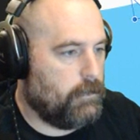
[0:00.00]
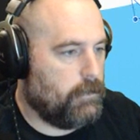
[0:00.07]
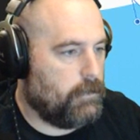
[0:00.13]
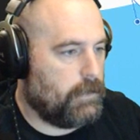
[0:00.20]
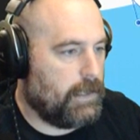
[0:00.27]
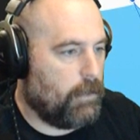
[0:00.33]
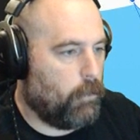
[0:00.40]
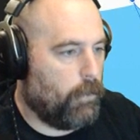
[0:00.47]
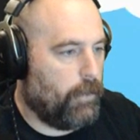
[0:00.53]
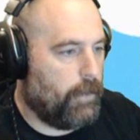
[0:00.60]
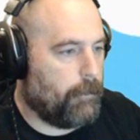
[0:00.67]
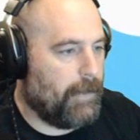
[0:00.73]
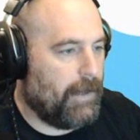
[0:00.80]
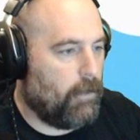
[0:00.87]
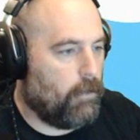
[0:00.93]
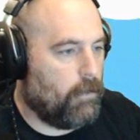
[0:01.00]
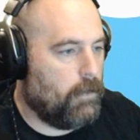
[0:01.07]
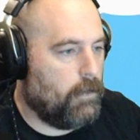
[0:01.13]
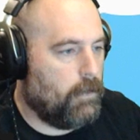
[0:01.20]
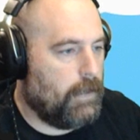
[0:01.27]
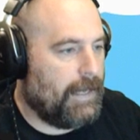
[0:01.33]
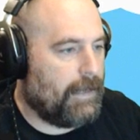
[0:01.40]
Not worried about
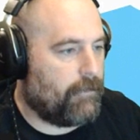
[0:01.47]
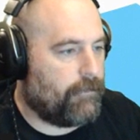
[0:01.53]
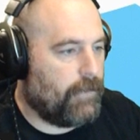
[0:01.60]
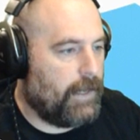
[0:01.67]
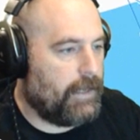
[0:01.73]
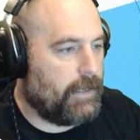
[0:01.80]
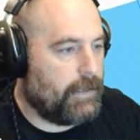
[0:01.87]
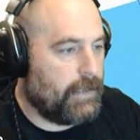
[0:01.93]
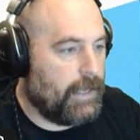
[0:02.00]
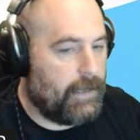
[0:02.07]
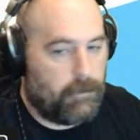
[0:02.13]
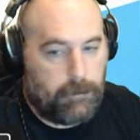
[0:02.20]
how to find it in the edit